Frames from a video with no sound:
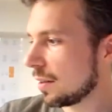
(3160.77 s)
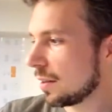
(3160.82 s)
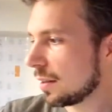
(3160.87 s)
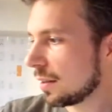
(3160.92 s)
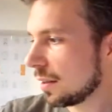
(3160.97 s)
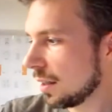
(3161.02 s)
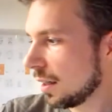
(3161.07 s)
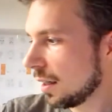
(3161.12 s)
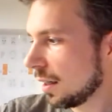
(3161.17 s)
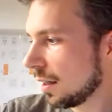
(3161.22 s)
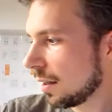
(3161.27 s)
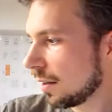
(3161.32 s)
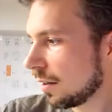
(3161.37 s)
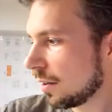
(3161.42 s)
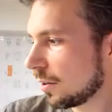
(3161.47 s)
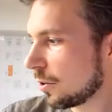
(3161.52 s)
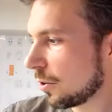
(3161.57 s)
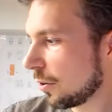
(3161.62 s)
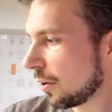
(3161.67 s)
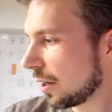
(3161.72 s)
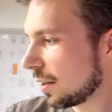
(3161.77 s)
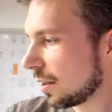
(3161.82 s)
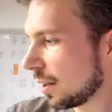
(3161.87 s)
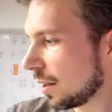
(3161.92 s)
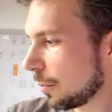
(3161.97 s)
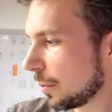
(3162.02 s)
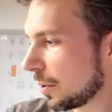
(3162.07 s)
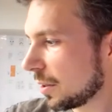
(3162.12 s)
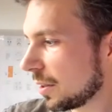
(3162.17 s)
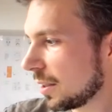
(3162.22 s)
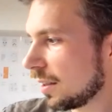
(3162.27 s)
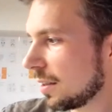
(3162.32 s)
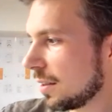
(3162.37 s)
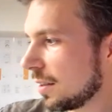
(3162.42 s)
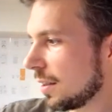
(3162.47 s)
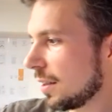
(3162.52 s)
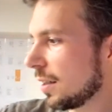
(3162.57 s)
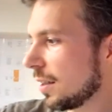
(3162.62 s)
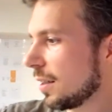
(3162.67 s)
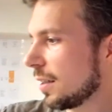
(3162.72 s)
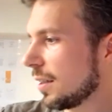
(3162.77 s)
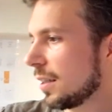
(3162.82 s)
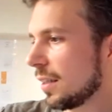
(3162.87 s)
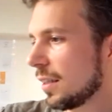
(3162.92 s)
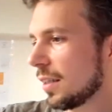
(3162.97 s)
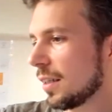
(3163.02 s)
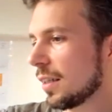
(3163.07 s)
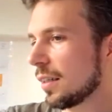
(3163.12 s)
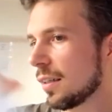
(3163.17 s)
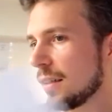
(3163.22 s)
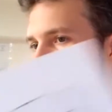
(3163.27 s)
The drawing that we did here